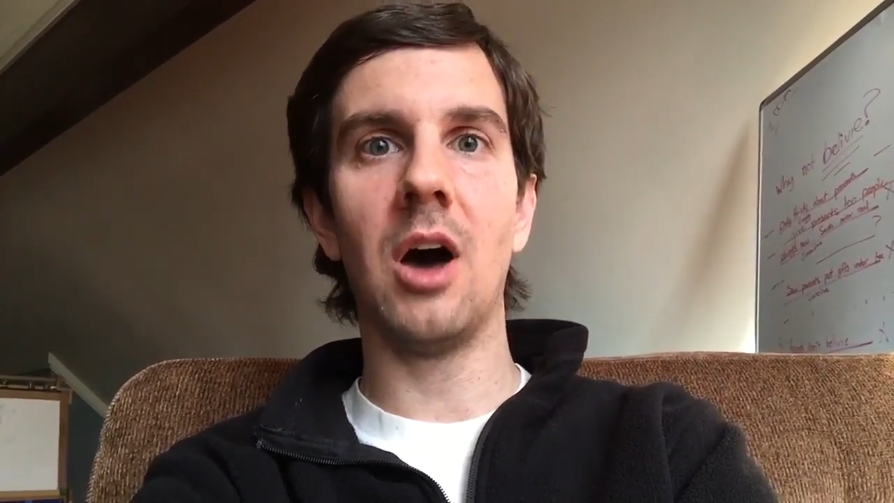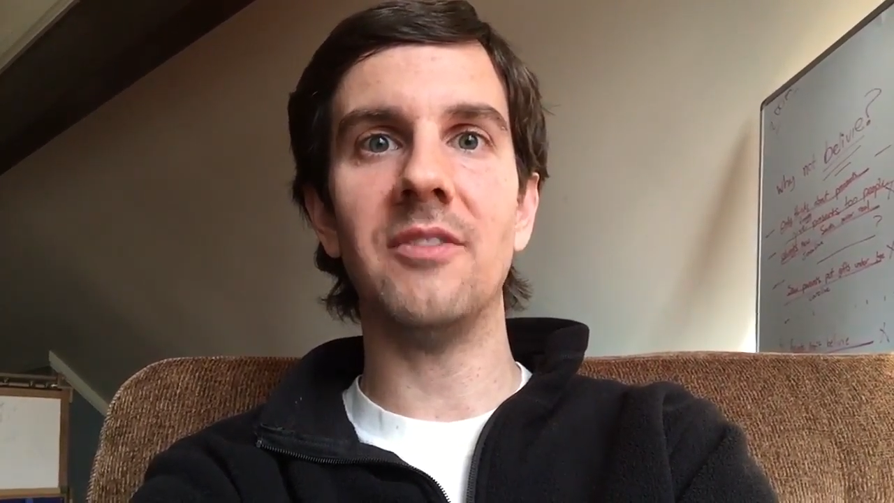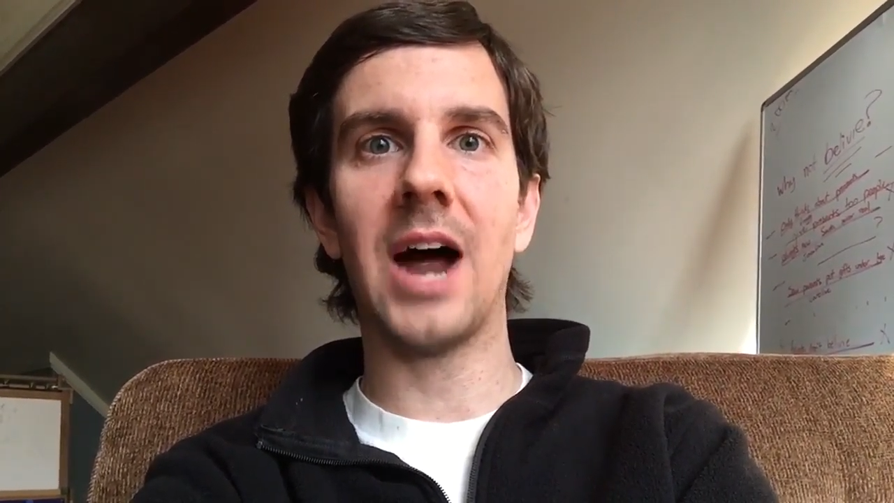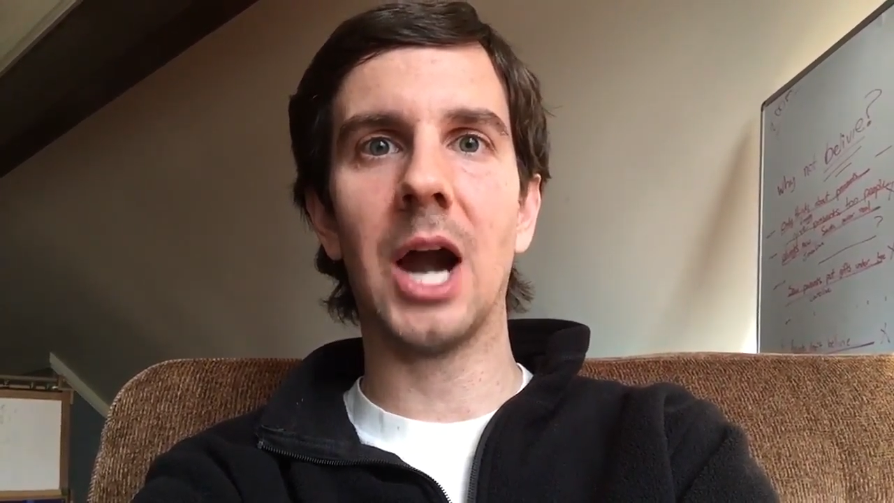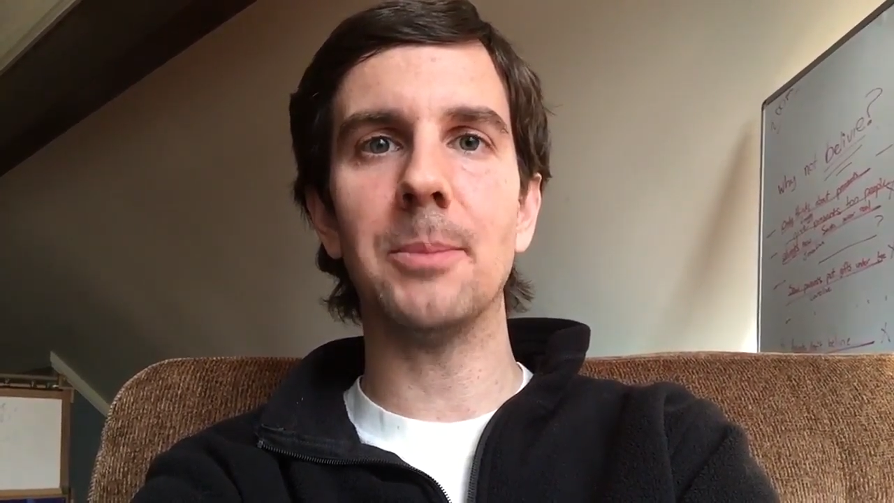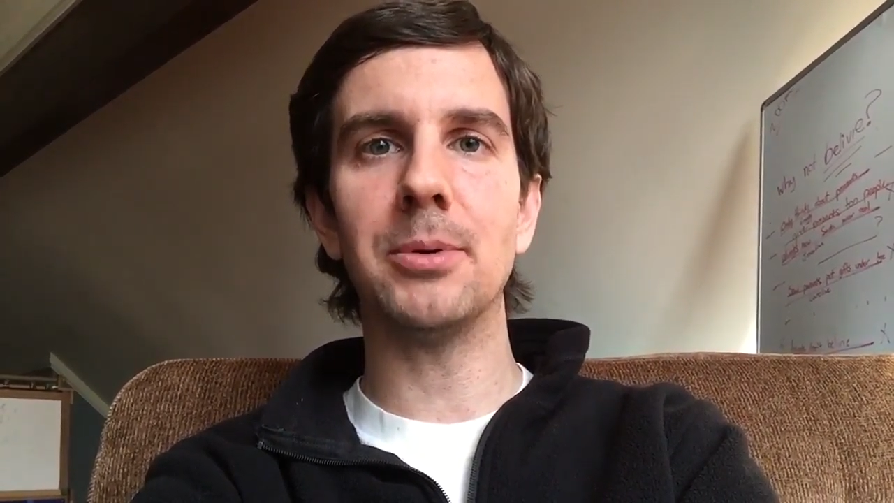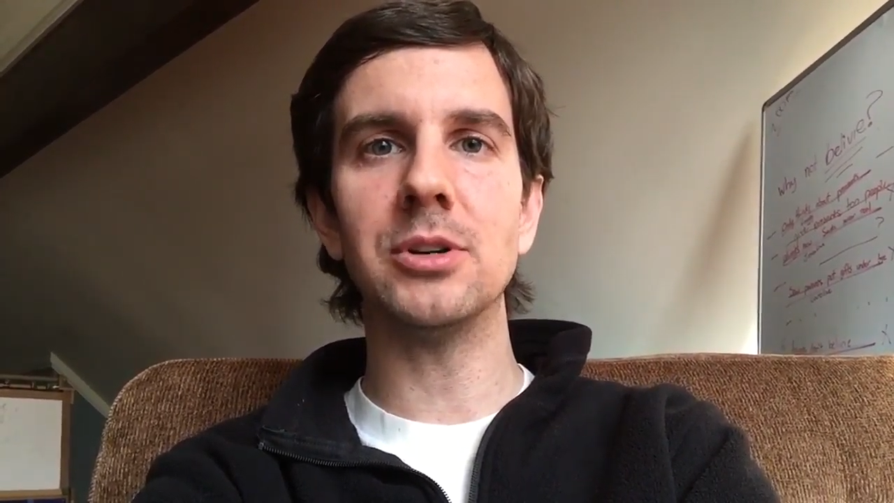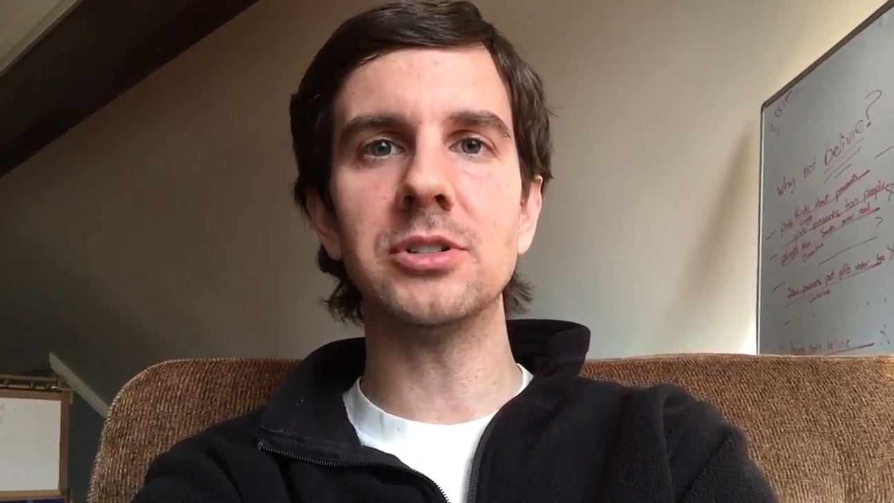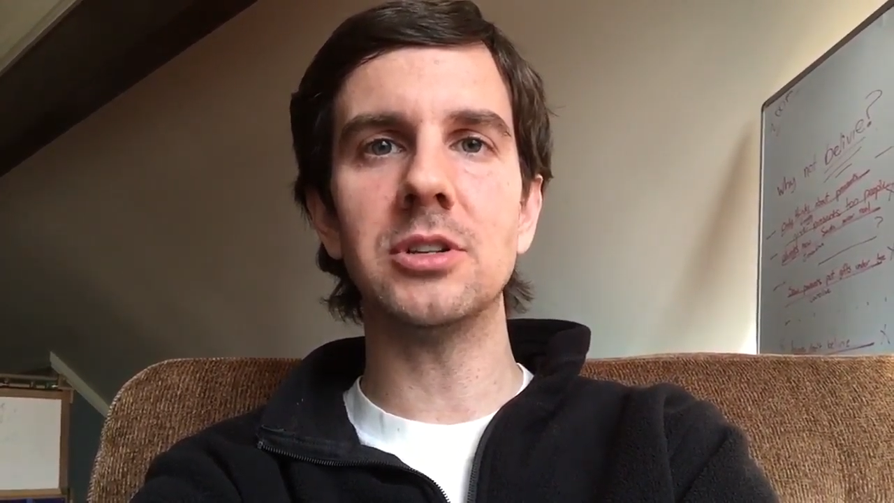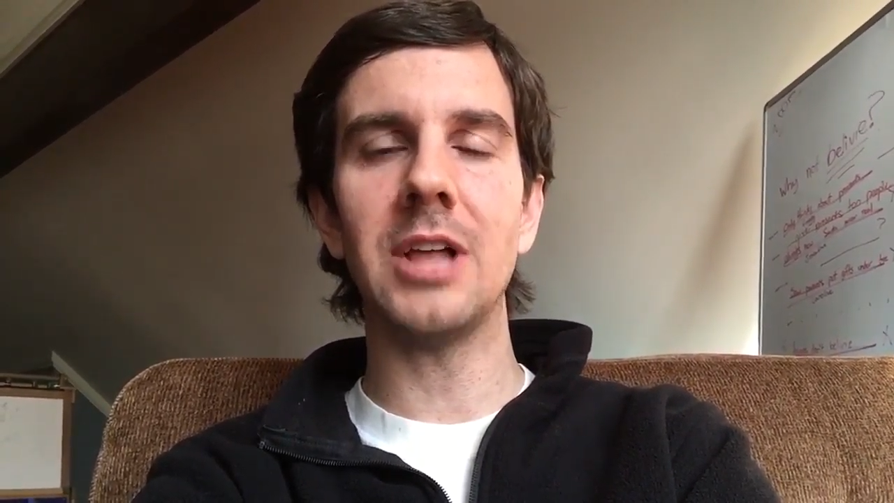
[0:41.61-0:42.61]
of our
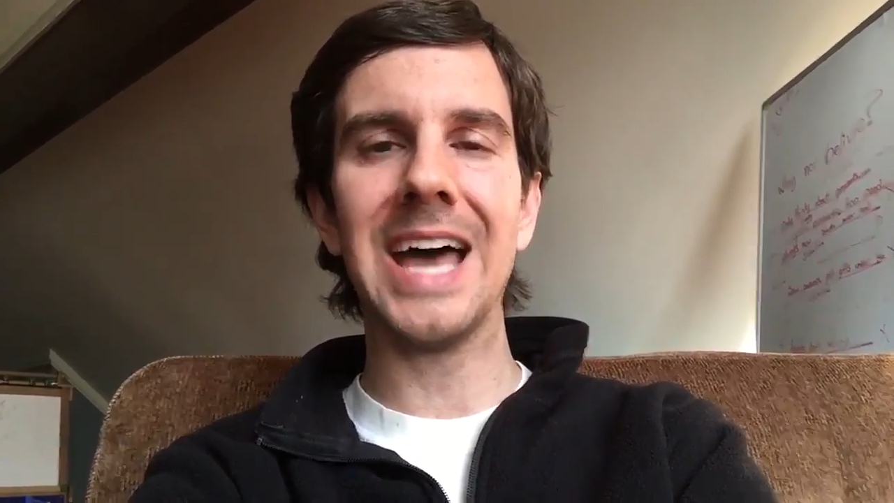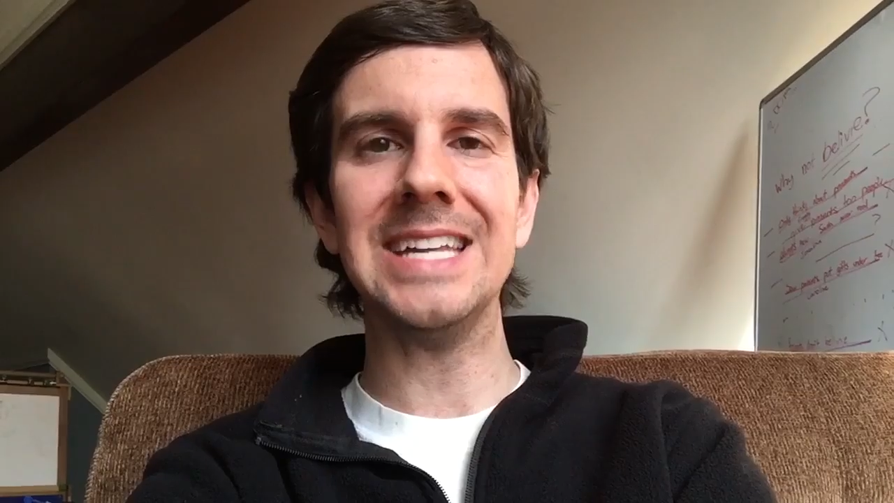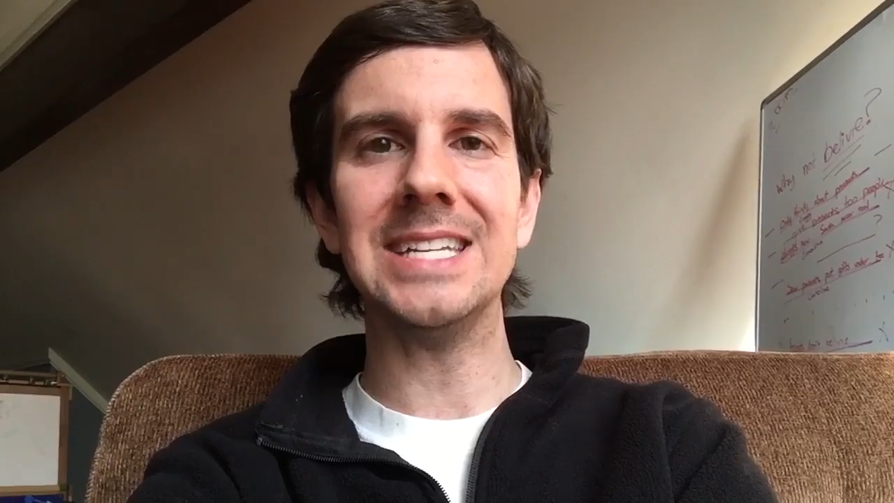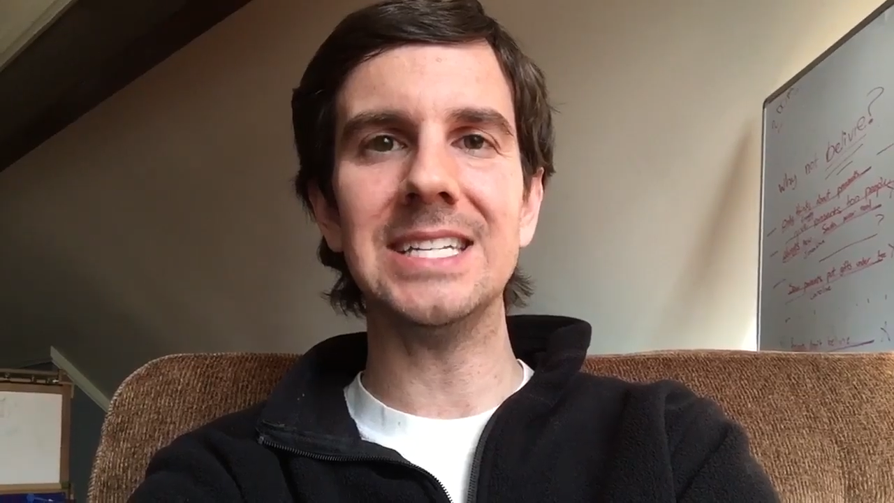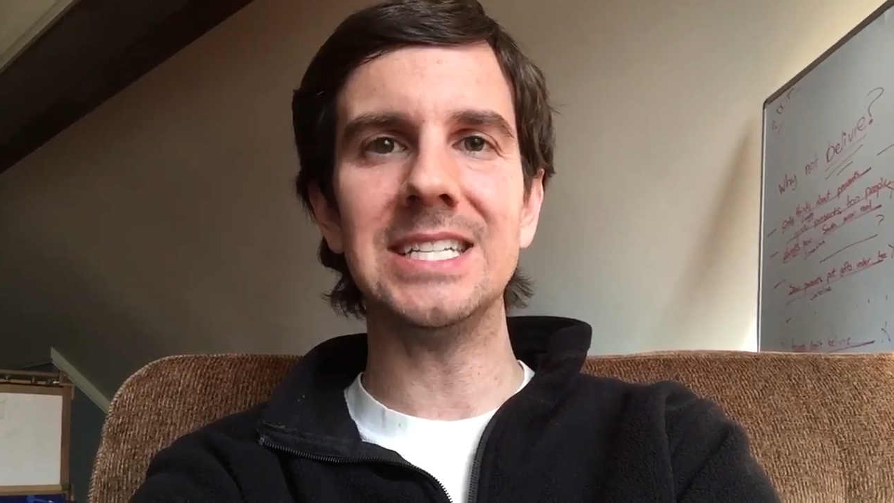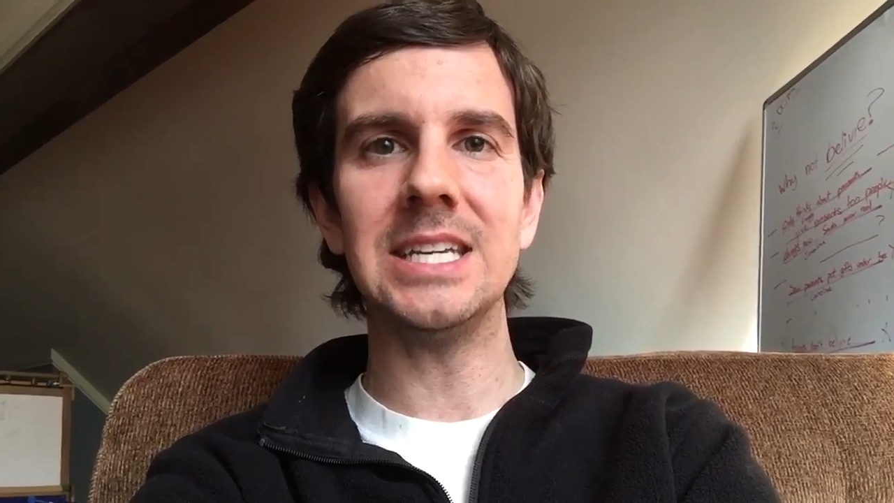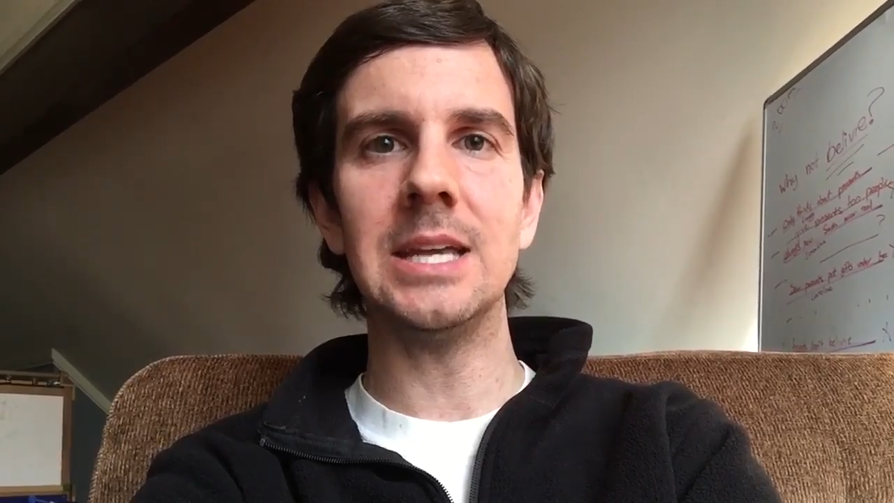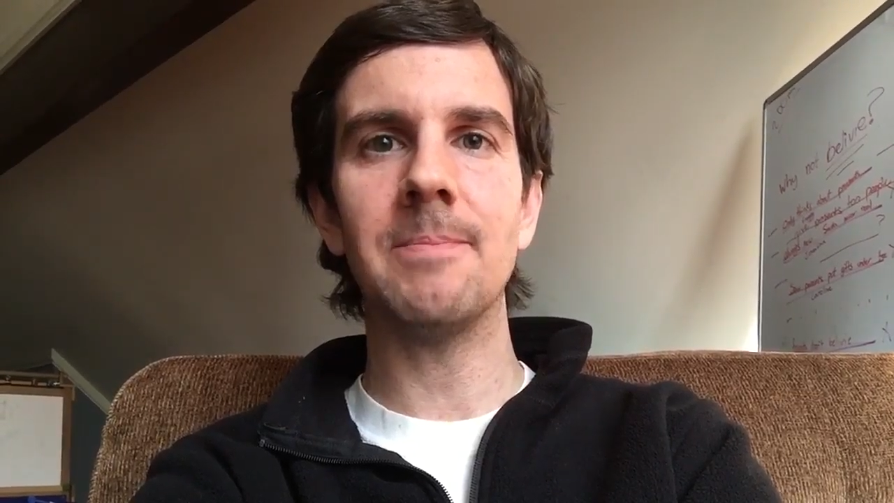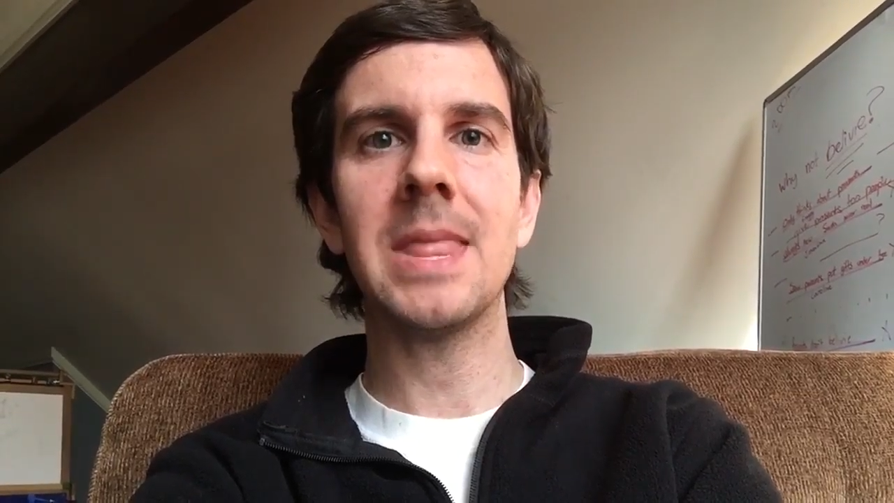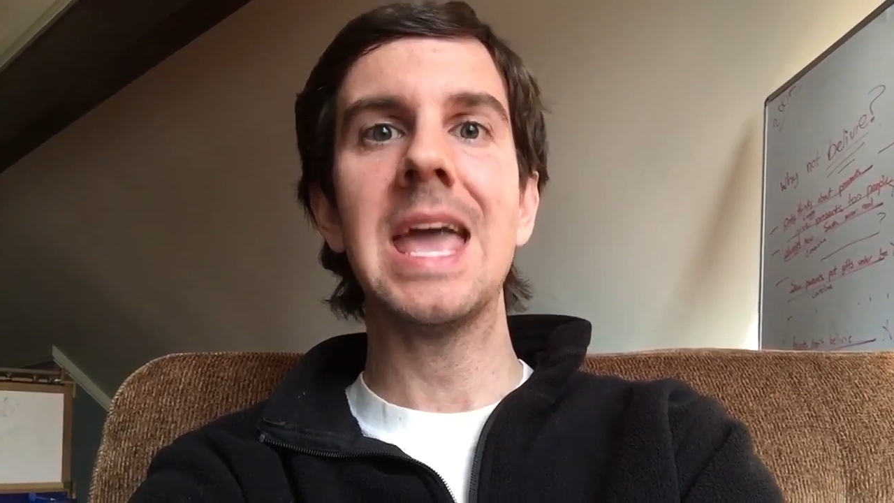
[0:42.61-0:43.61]
personal identity